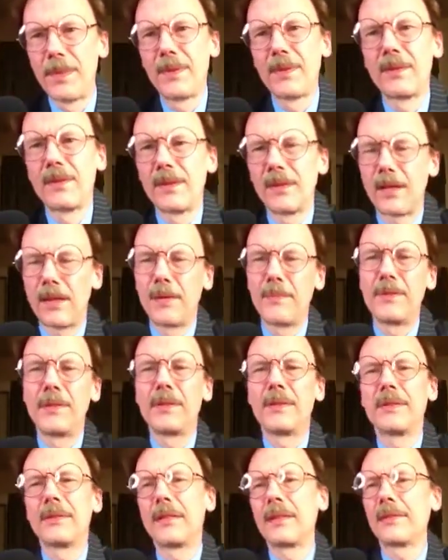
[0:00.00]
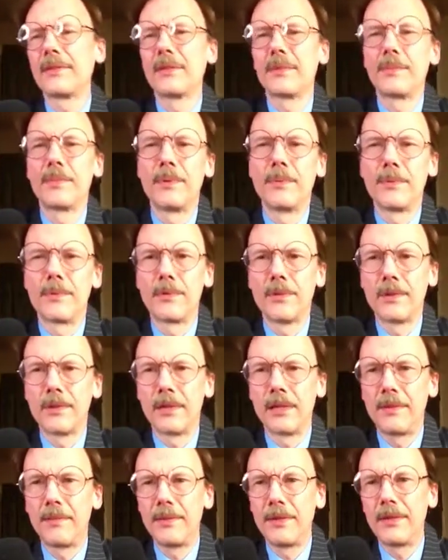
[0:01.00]
not Supreme
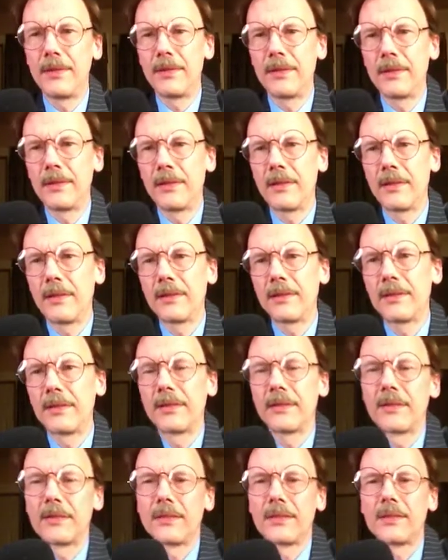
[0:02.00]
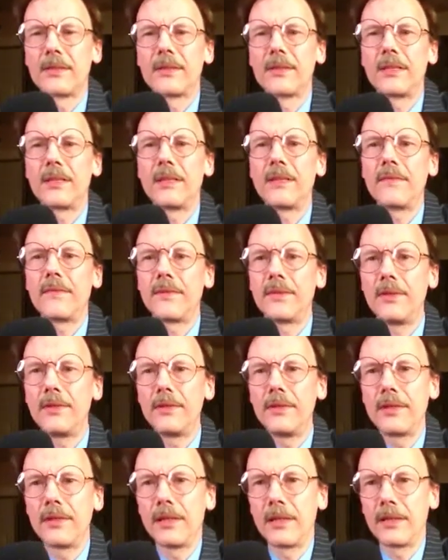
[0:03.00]
Court, State of the
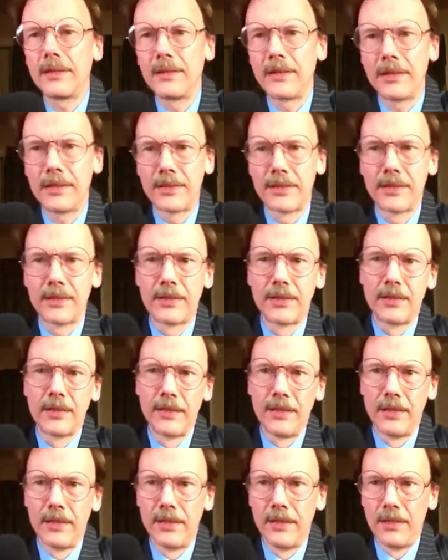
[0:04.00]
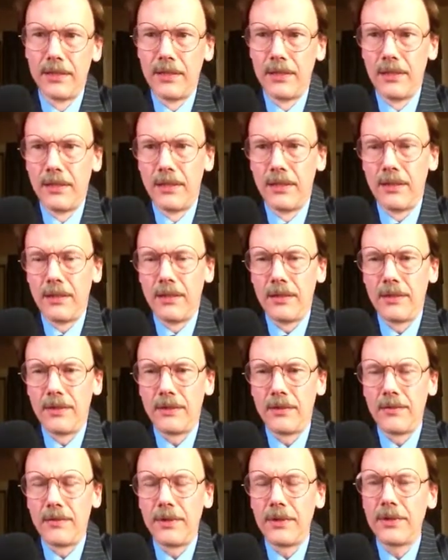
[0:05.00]
Union address.
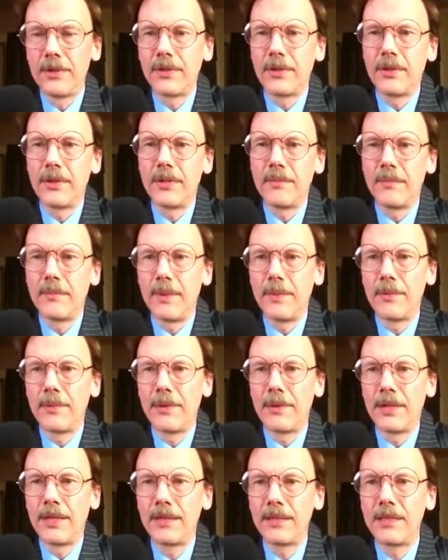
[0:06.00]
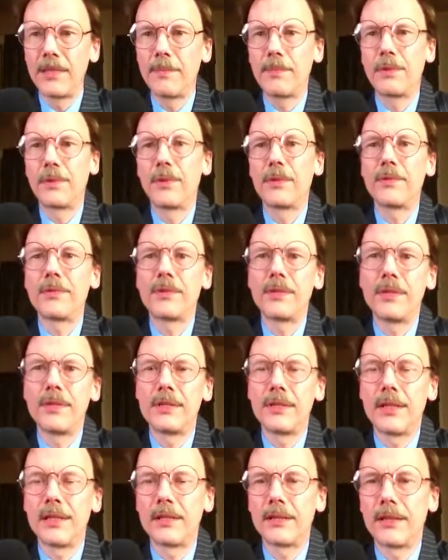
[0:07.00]
Originally, remember, Nancy Pelosi
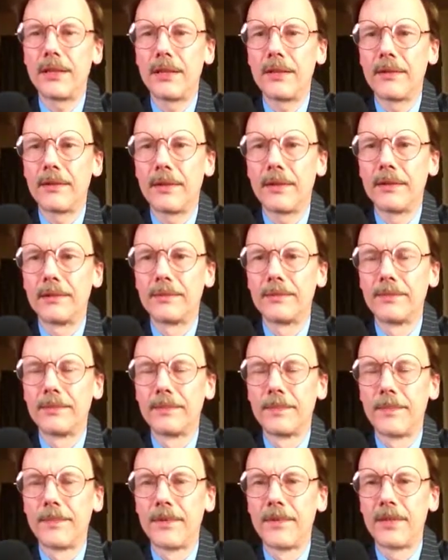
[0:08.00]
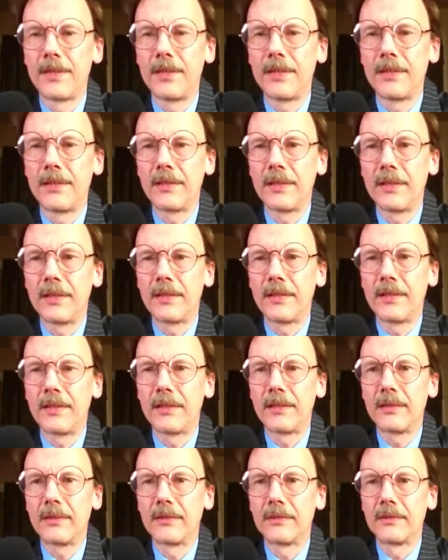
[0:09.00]
sent a letter out saying
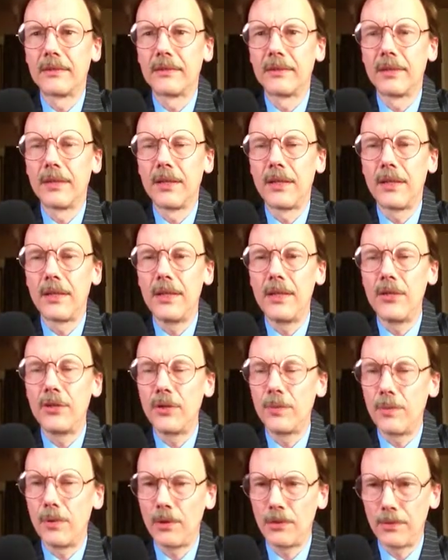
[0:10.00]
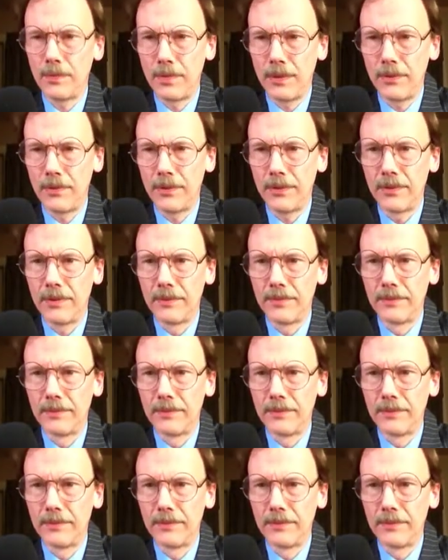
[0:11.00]
that he should postpone it.